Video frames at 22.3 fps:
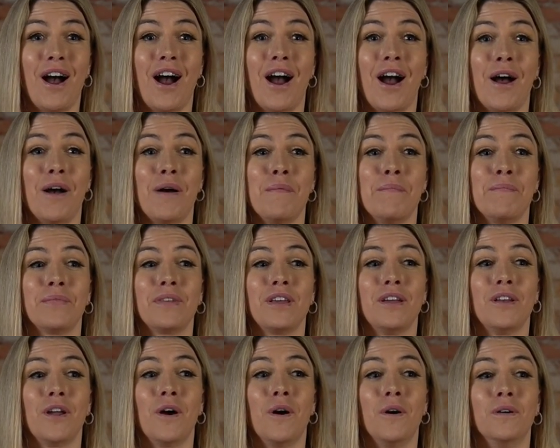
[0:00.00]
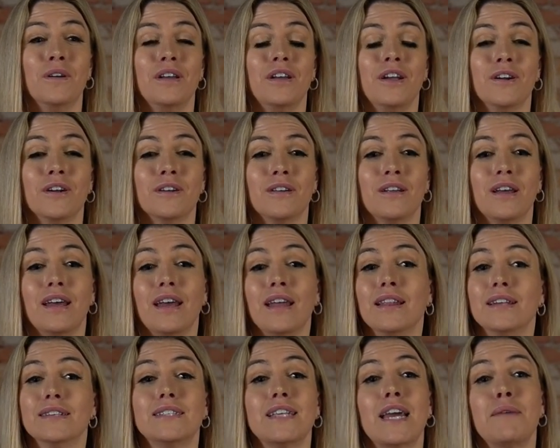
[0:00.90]
Um, you know, you're
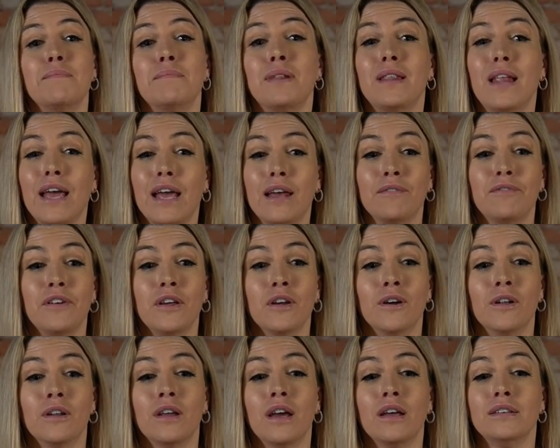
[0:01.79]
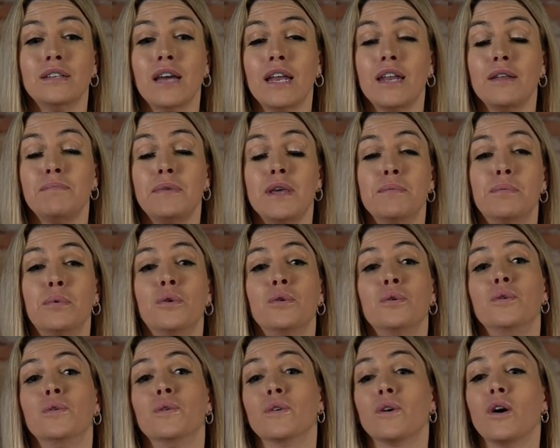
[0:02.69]
in the same playing field, uh, dating people
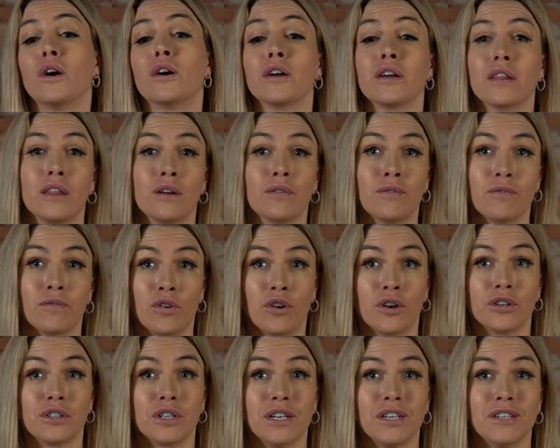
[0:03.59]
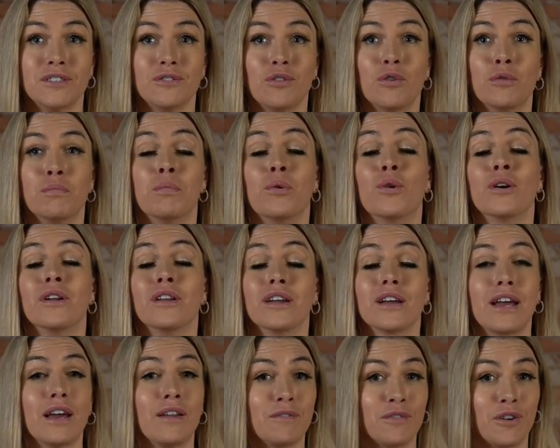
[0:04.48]
who are either virgins or born
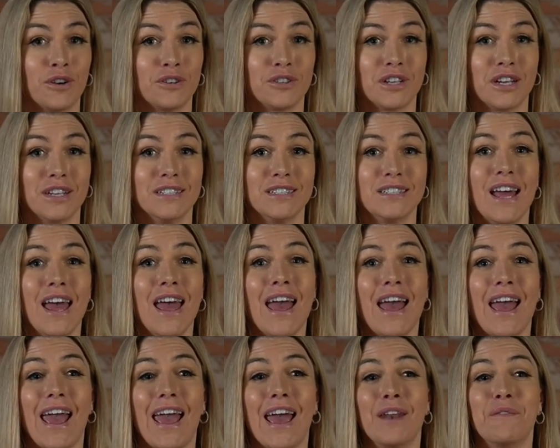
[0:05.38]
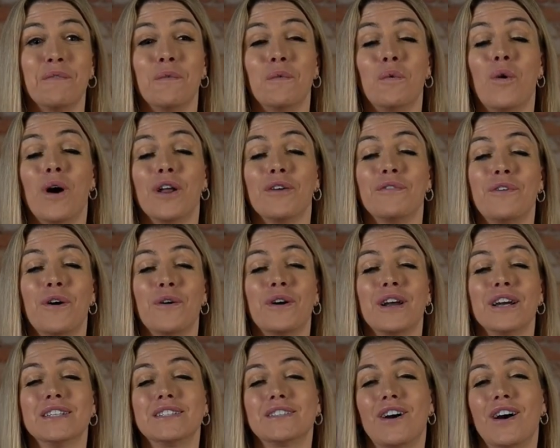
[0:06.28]
again virgins and want to
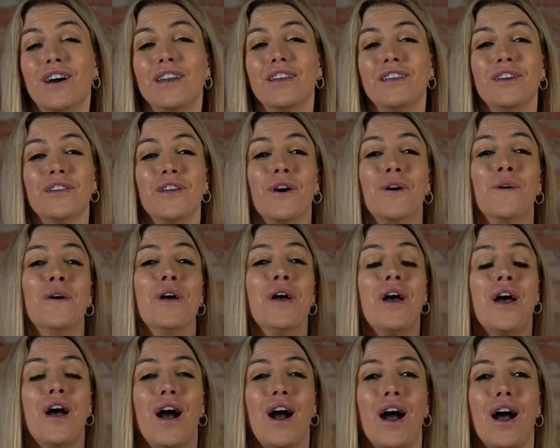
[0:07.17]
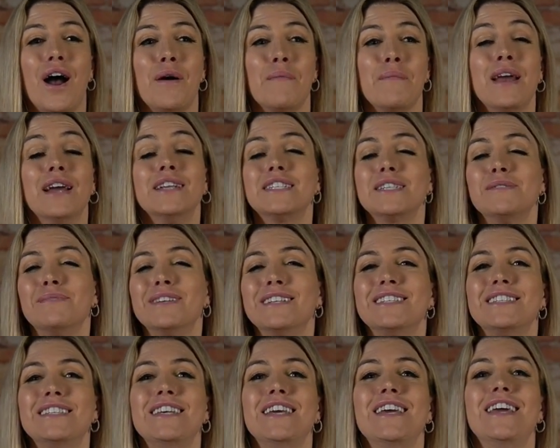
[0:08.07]
focus on, you know, um,
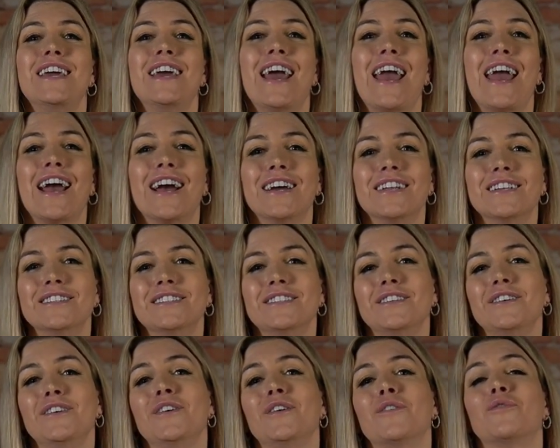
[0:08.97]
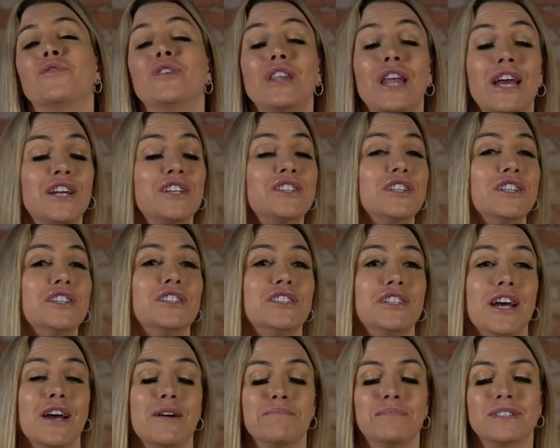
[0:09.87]
intimacy and
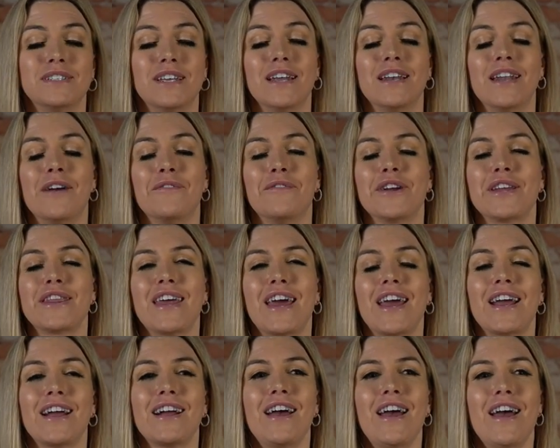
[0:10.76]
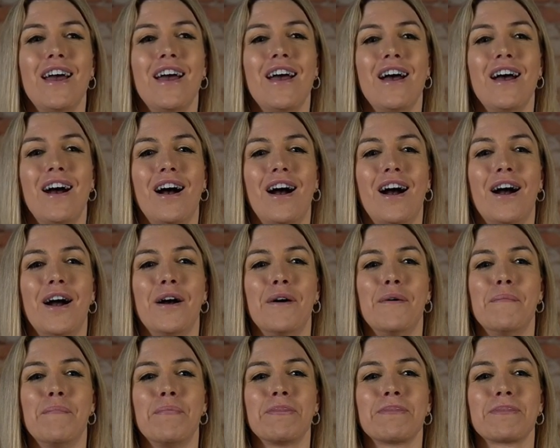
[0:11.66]
relationships and everything.
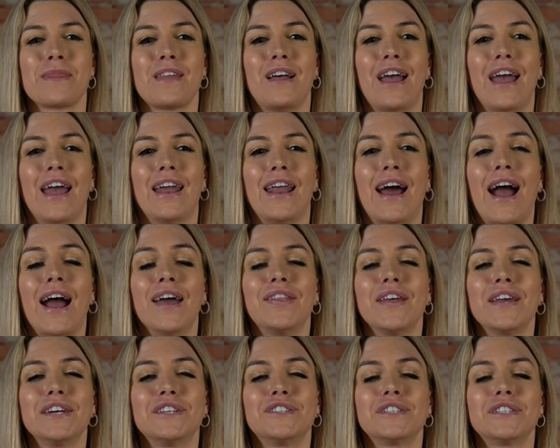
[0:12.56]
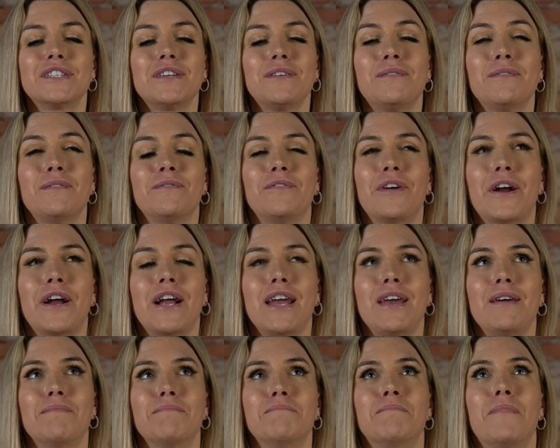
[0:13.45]
Um, and I think it's just a
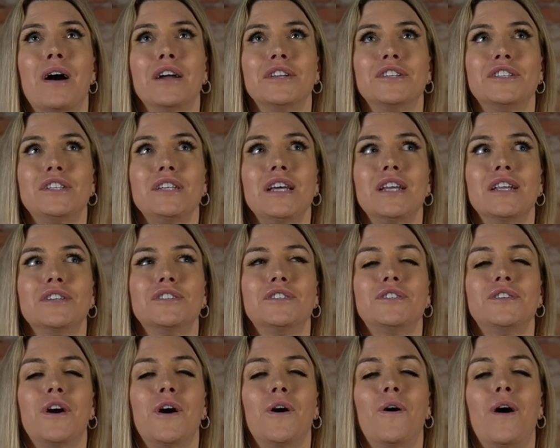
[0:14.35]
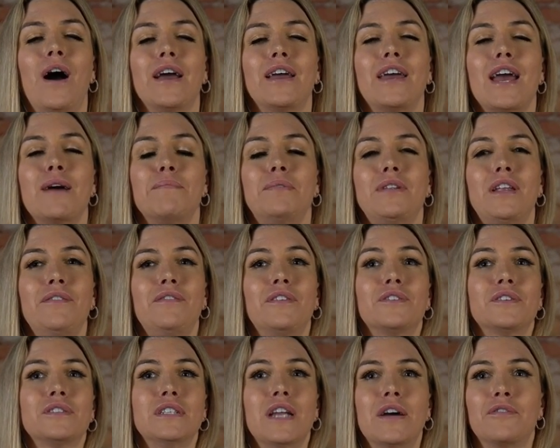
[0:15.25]
very much needed show. I can't believe
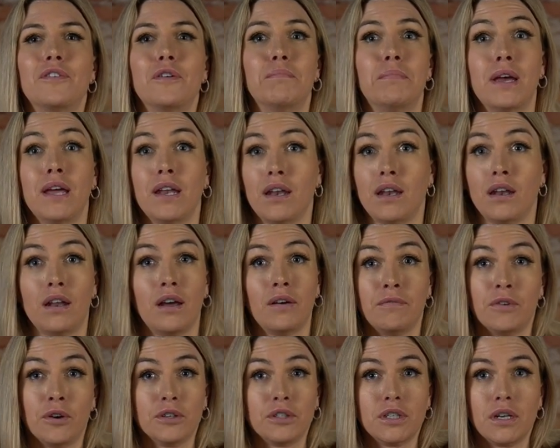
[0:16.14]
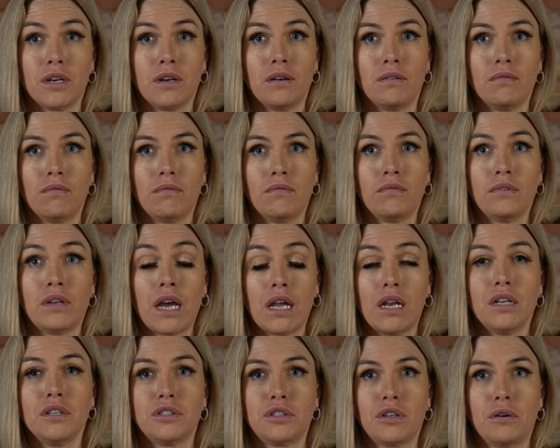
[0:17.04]
there's never been a virgin
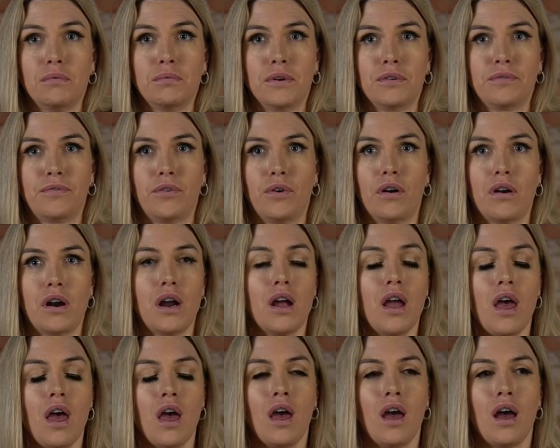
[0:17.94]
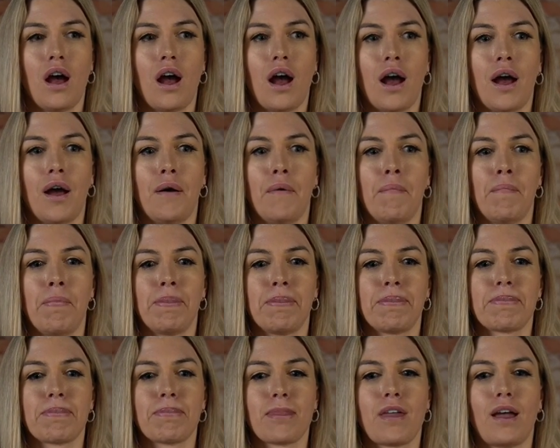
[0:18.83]
dating show before.
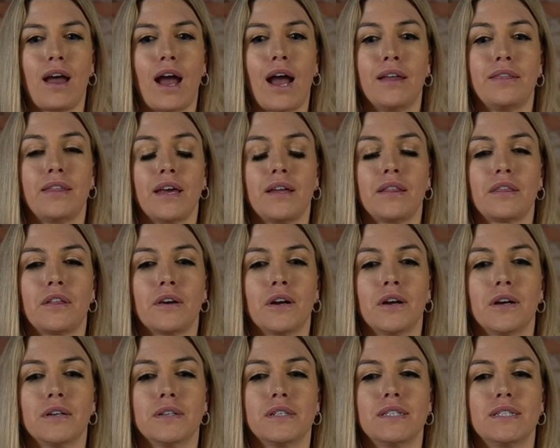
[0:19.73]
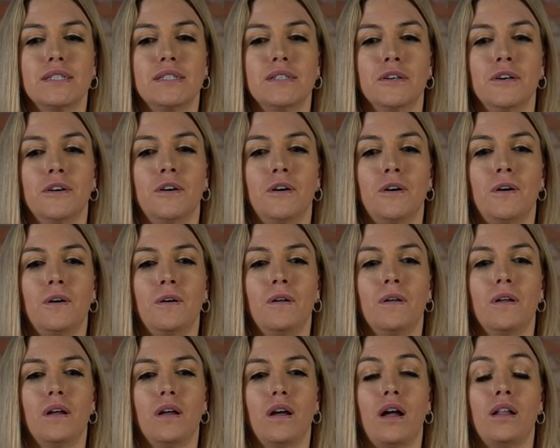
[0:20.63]
Um, I think there's
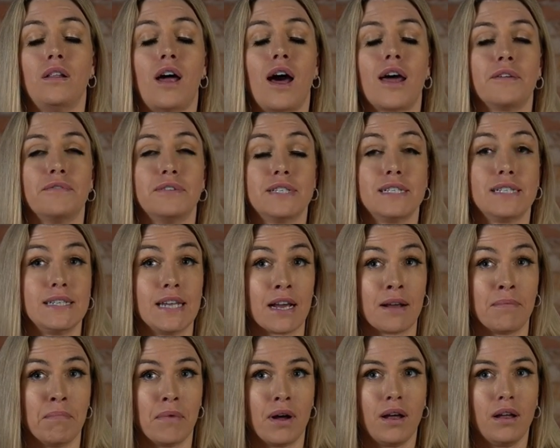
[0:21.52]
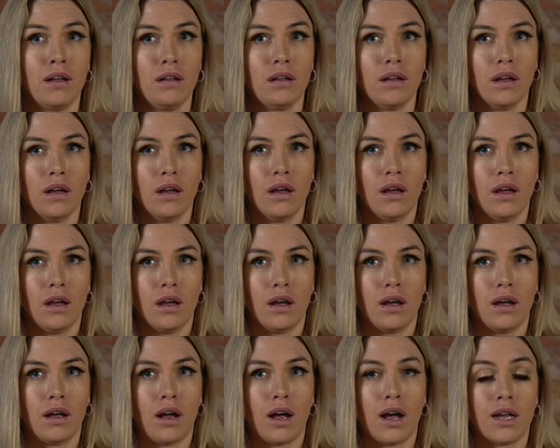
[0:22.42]
still a lot of stigma,
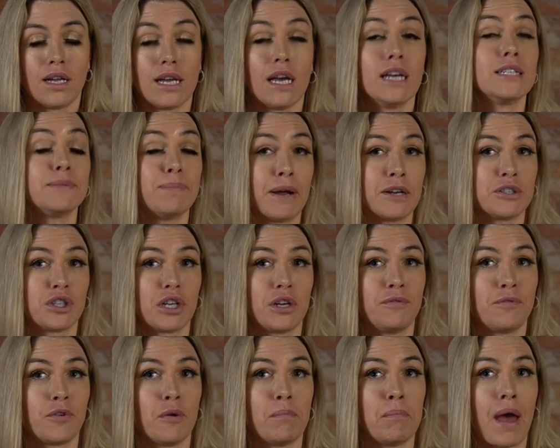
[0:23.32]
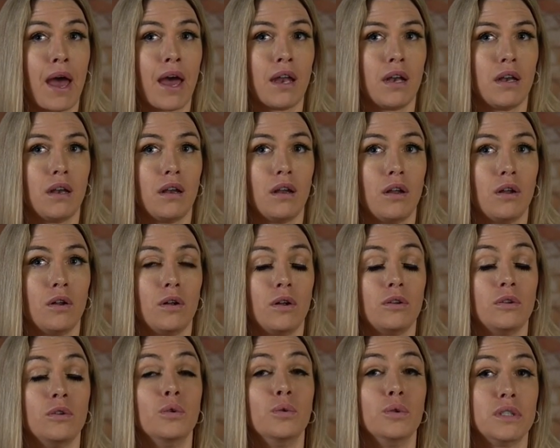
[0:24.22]
uh, especially for men
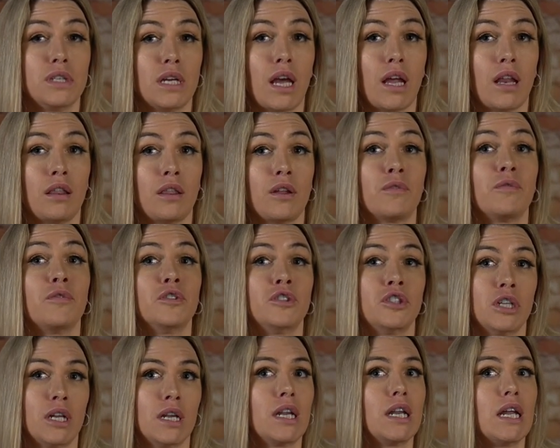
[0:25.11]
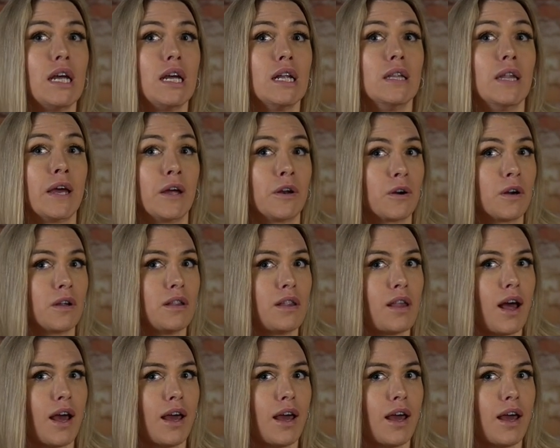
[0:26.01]
losing their virginity later in